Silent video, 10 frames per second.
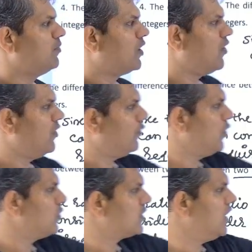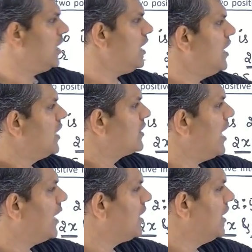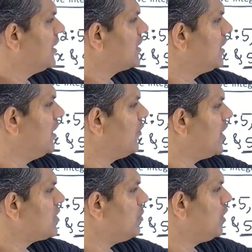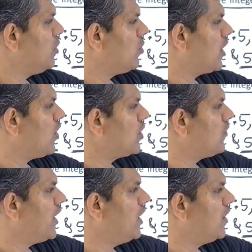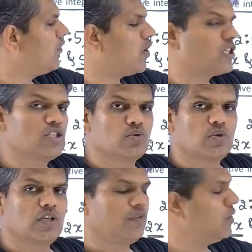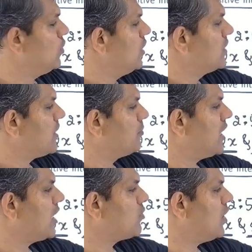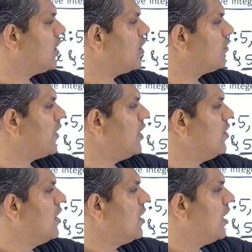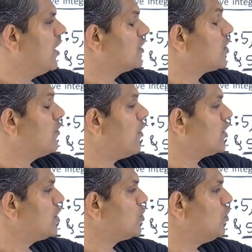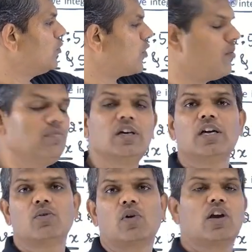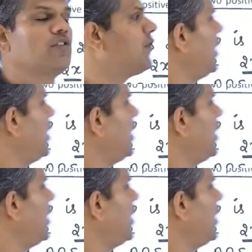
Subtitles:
Now if you see that the difference between 105 and 42, if you subtract 105 42 from 105,